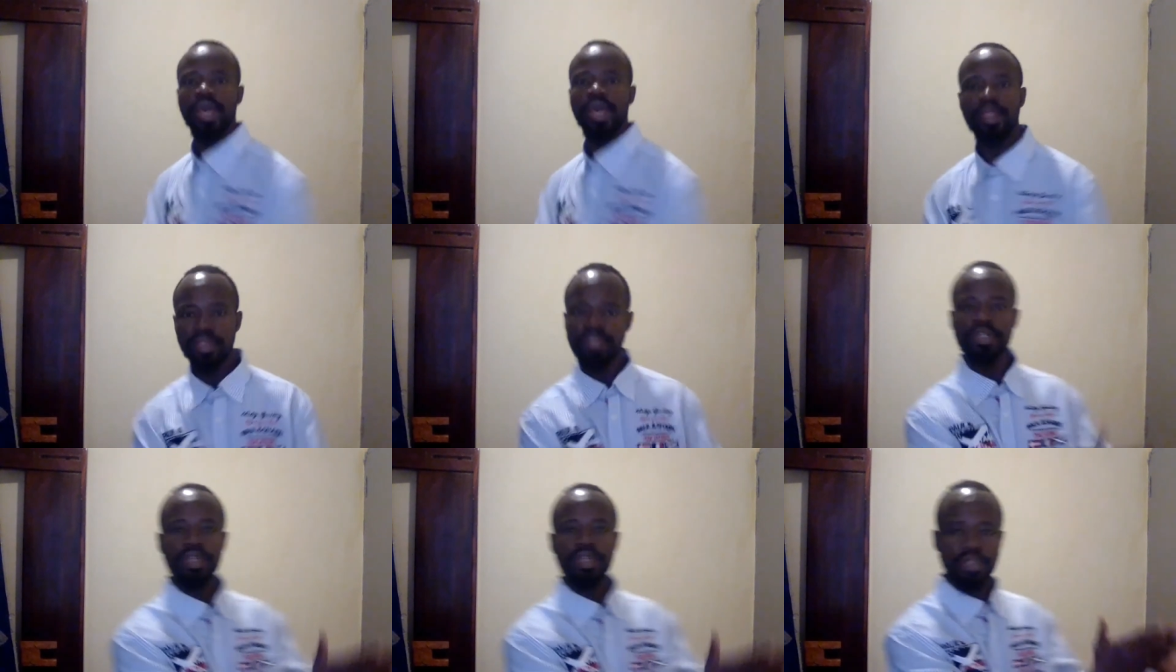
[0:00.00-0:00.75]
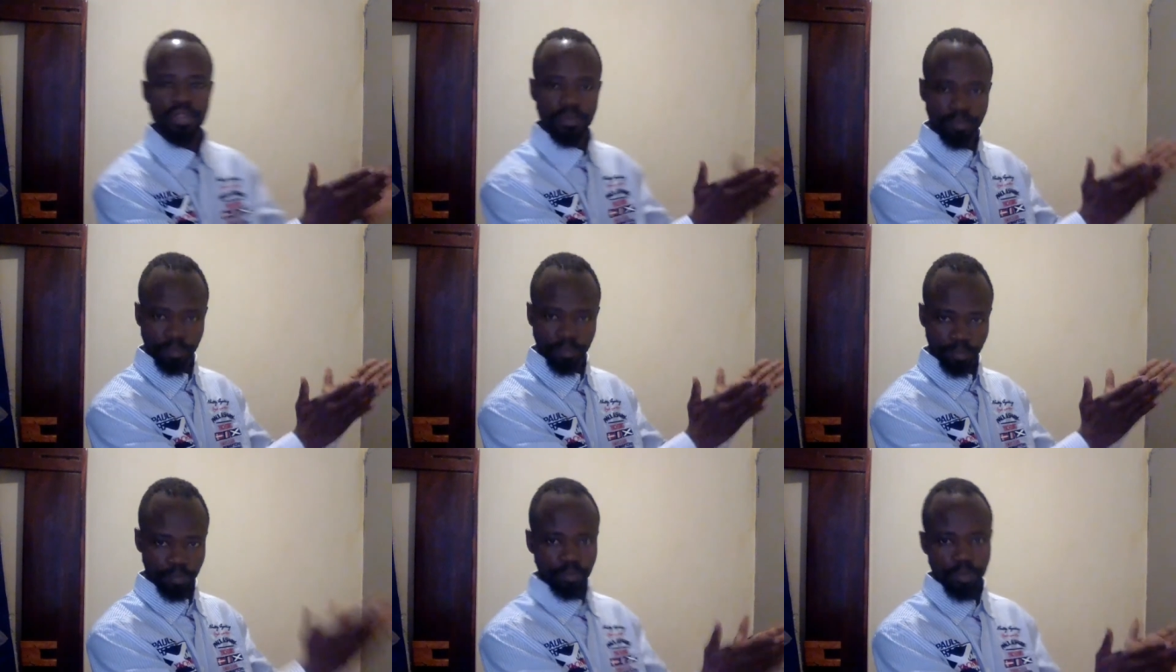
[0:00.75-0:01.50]
and this is
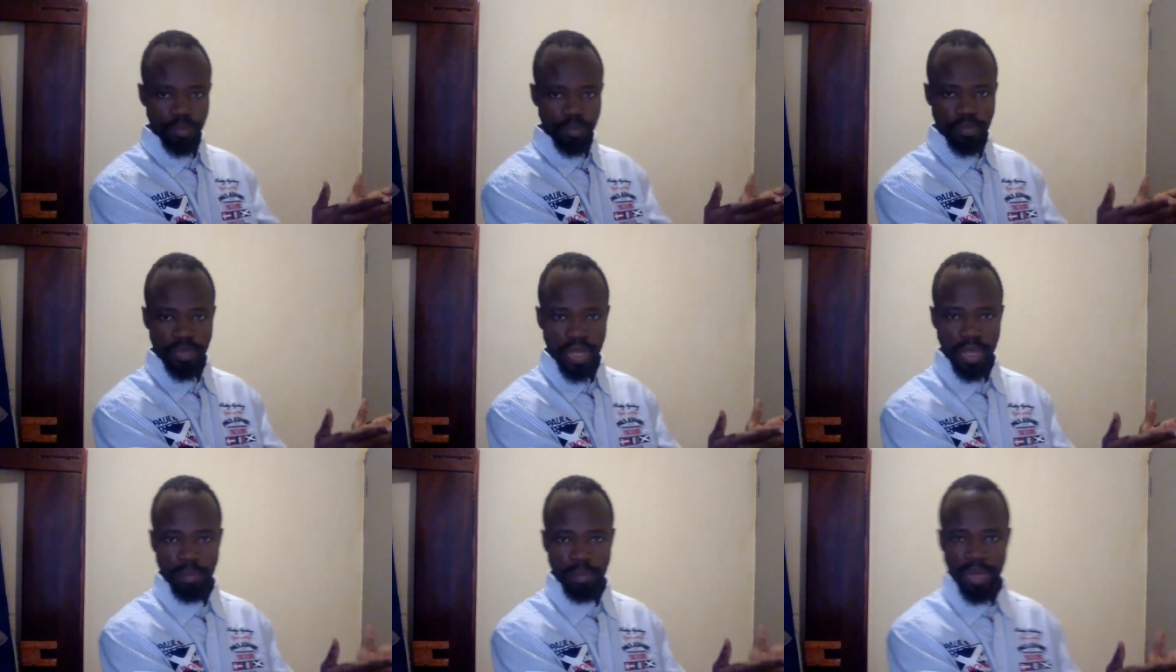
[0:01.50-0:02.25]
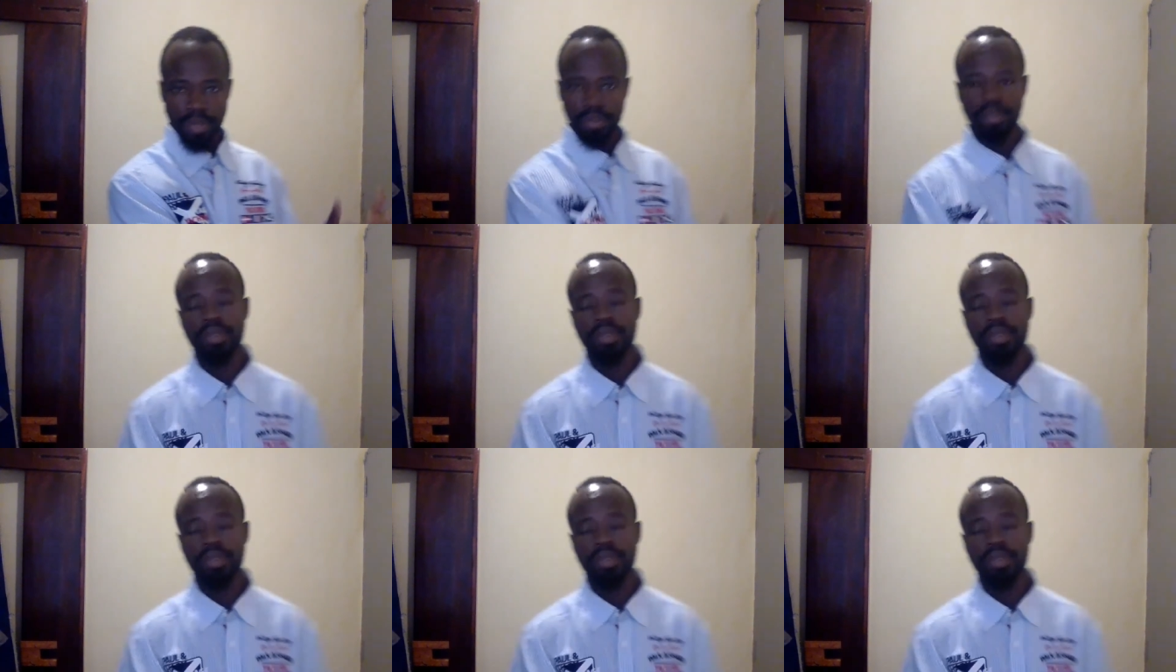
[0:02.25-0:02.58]
a man.